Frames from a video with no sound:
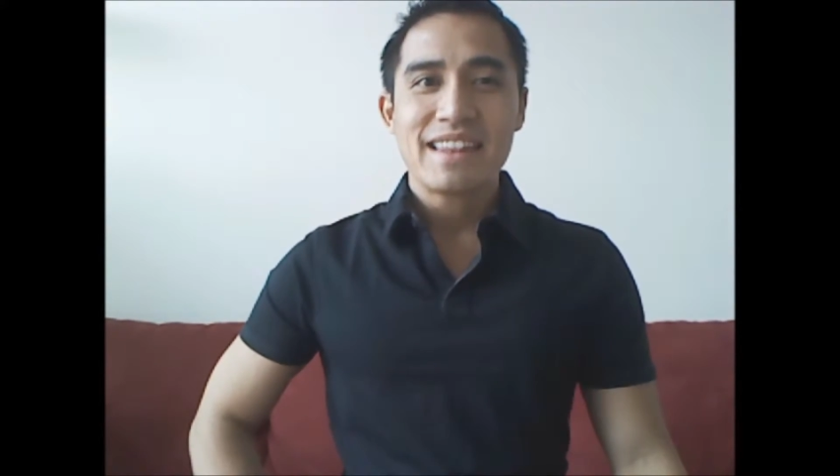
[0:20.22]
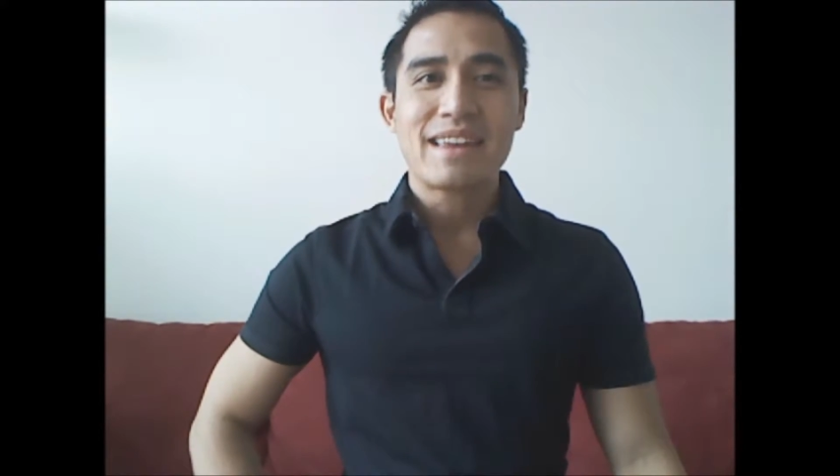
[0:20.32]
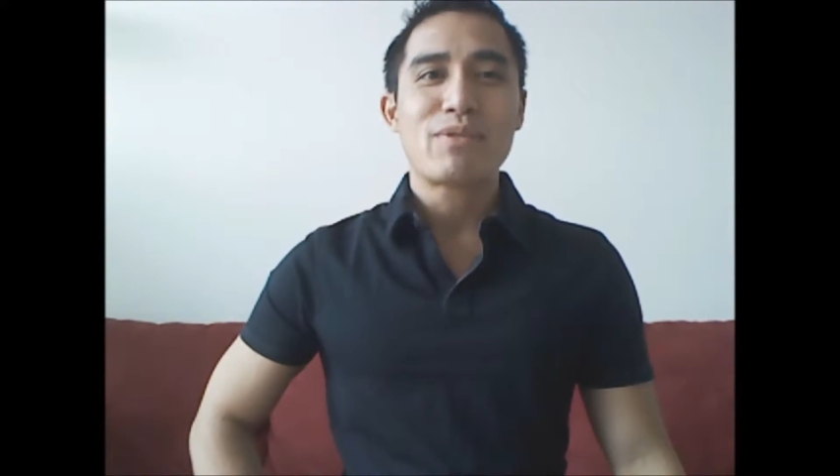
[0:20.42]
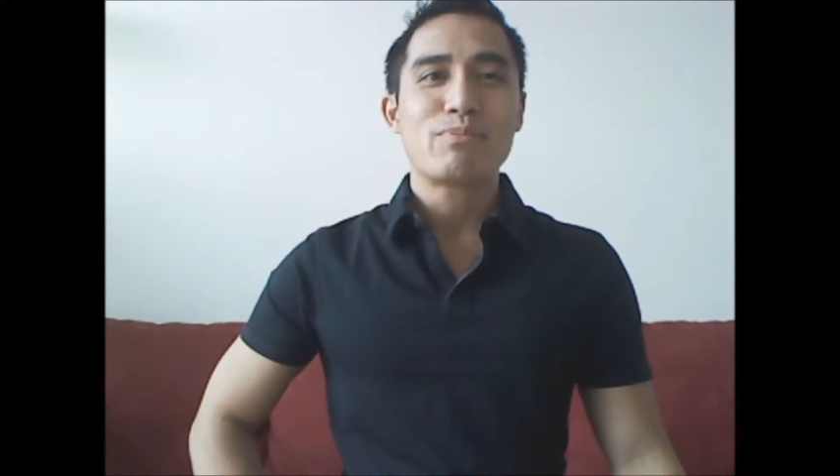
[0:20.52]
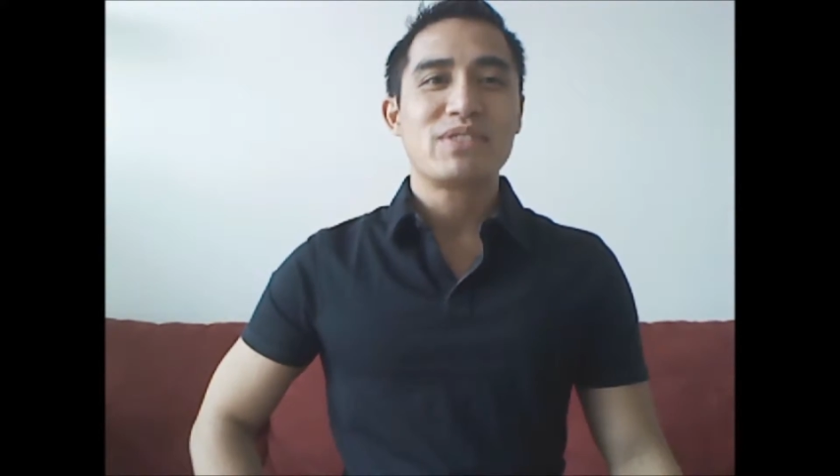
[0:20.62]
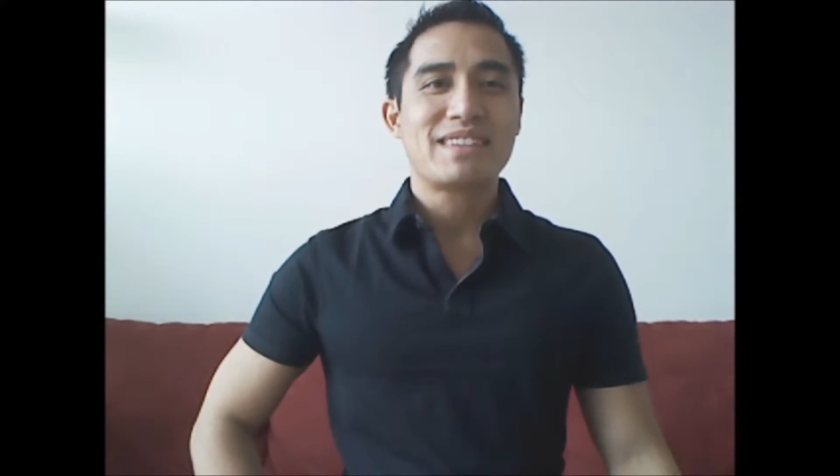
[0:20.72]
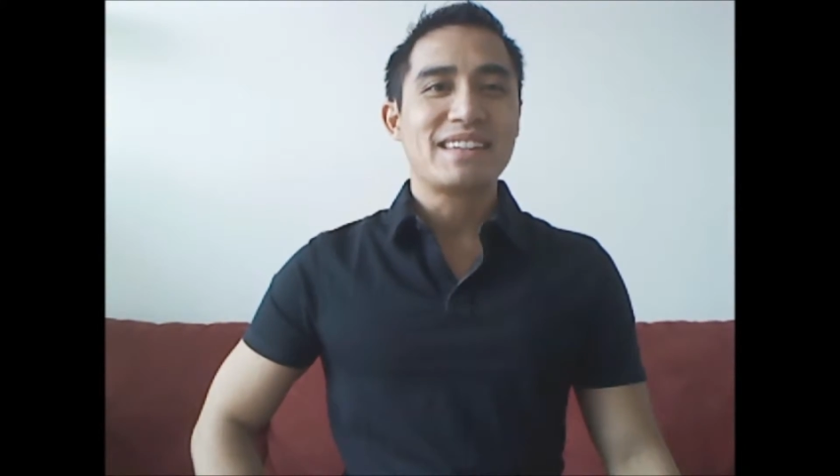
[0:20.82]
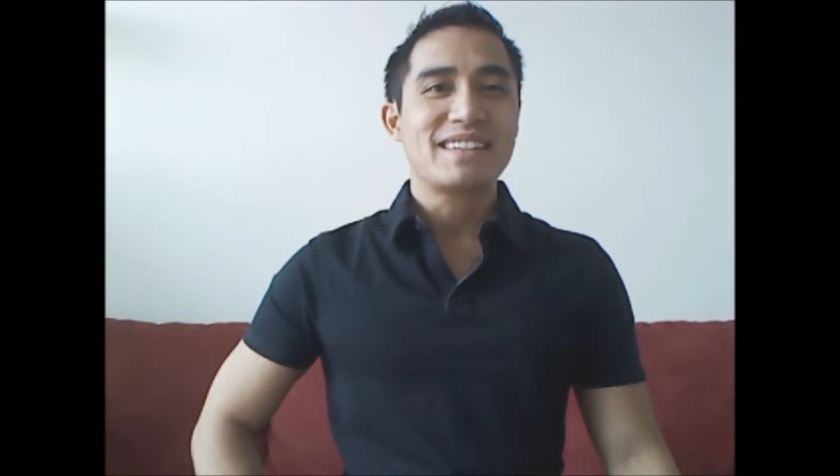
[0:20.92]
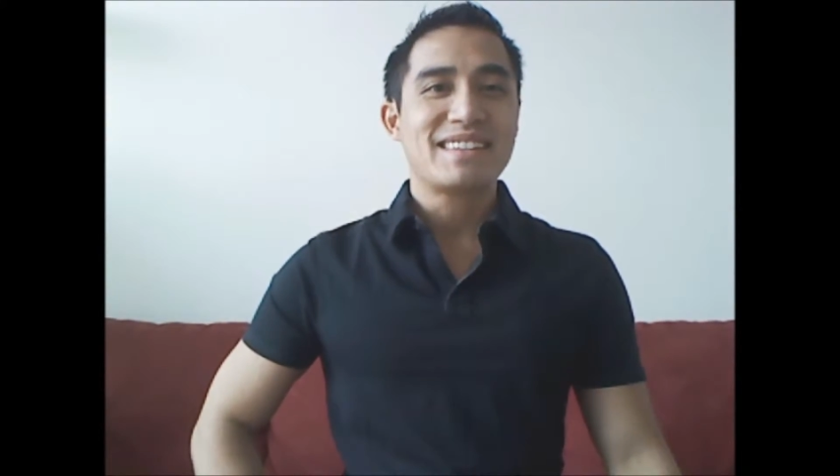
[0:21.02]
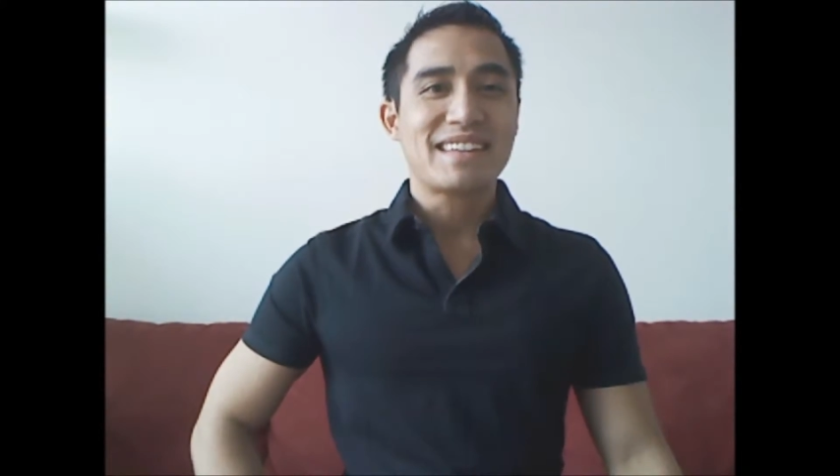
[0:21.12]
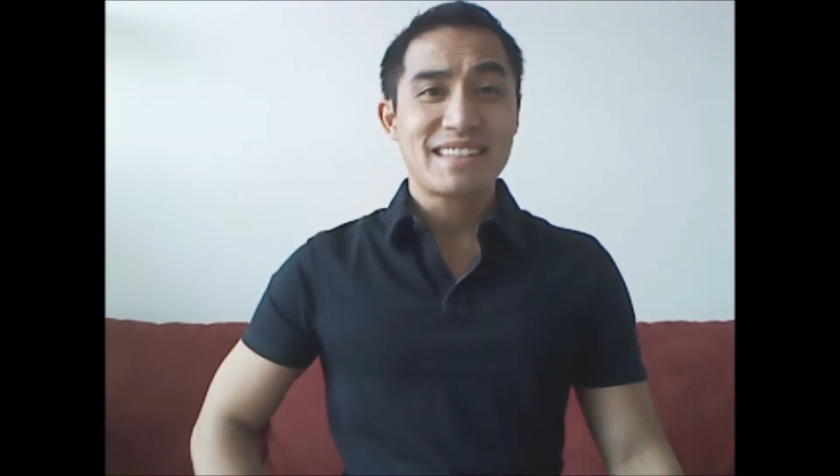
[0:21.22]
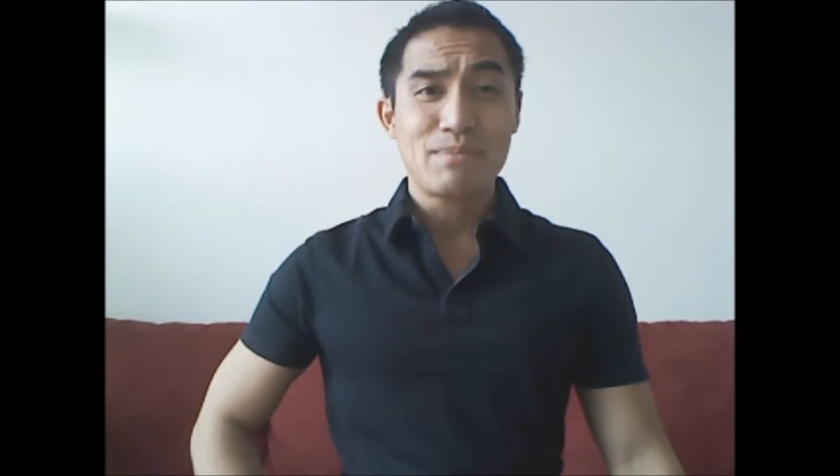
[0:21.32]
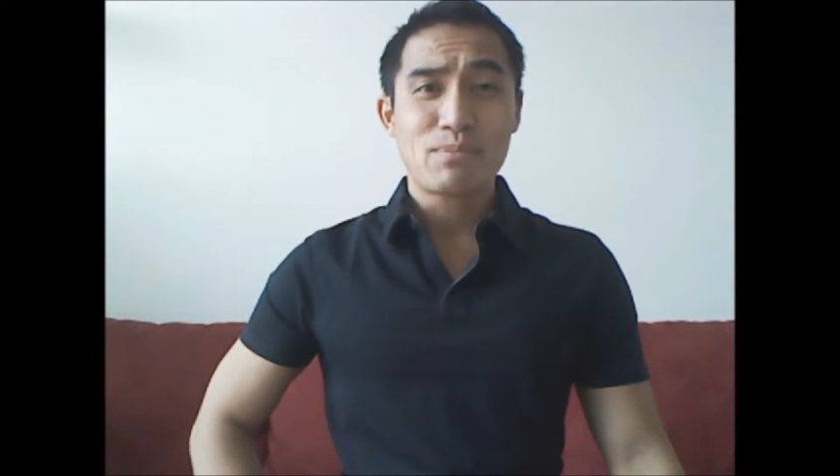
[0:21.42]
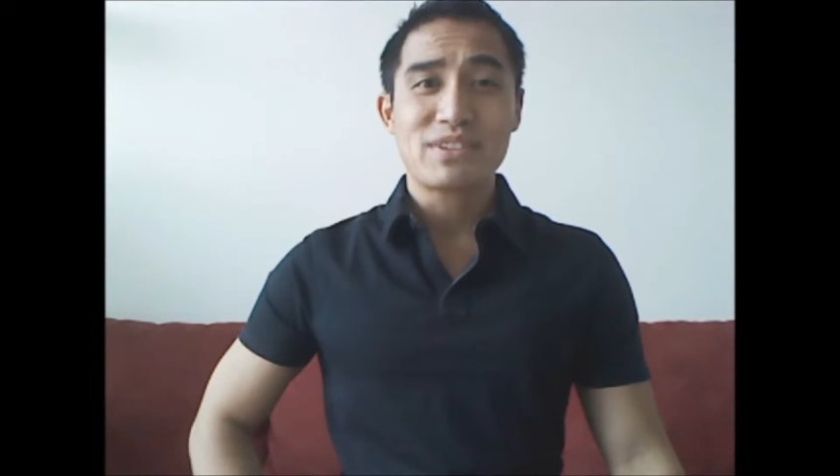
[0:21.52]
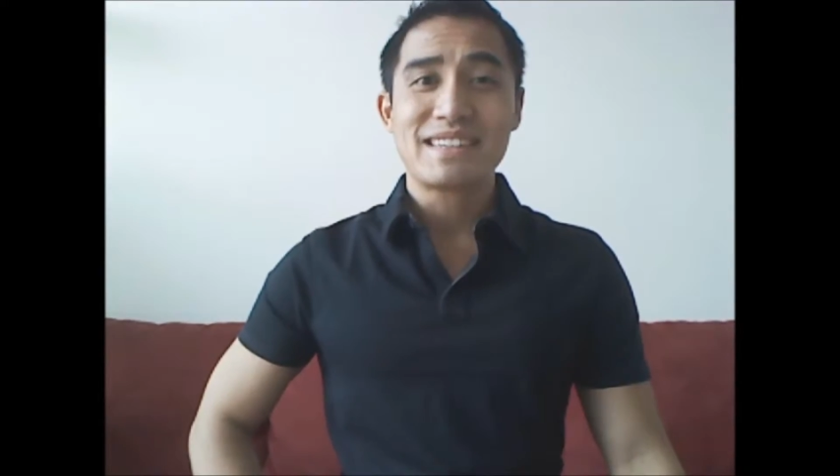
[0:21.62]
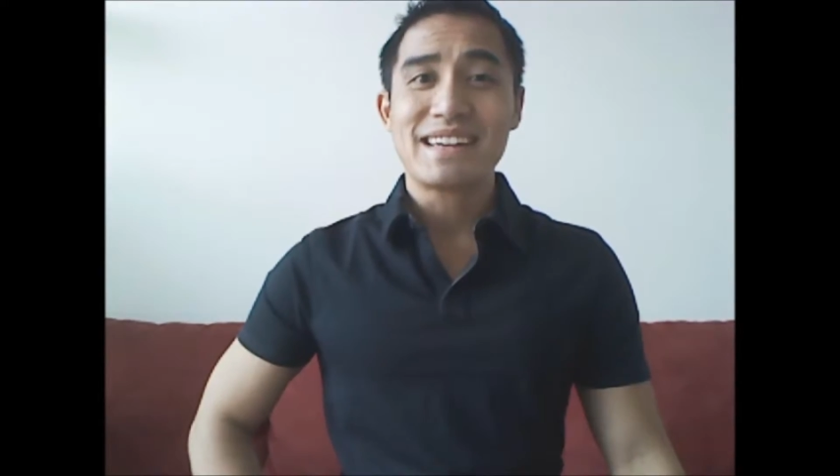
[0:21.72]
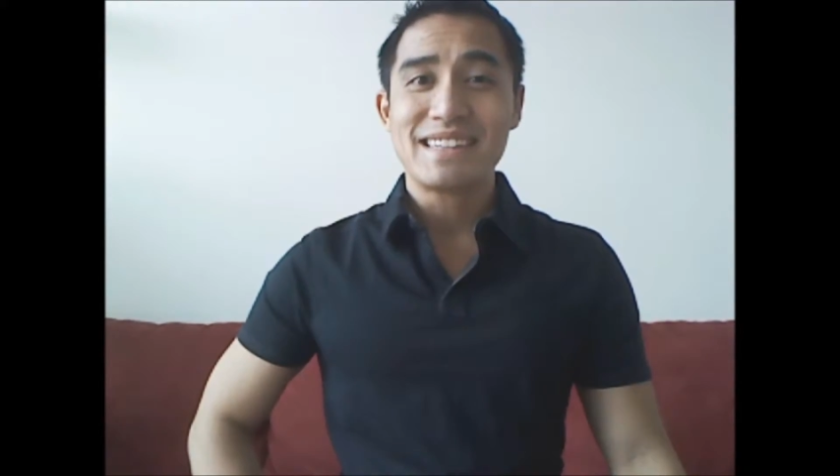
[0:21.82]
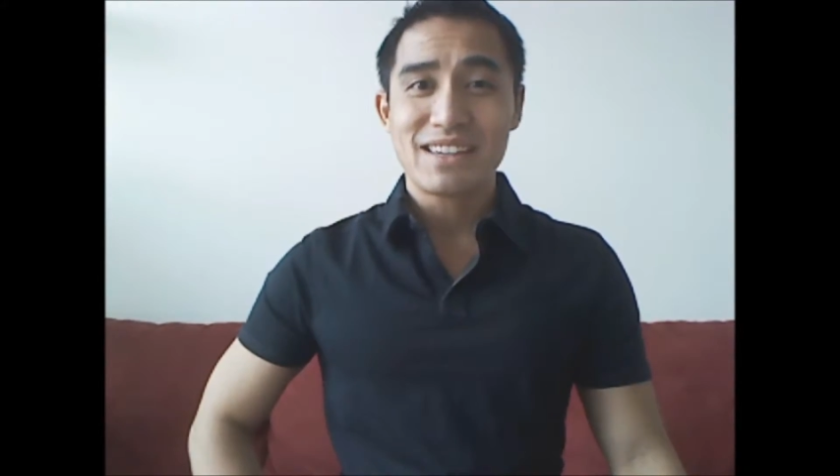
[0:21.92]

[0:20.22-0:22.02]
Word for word: That represents a sixteen percent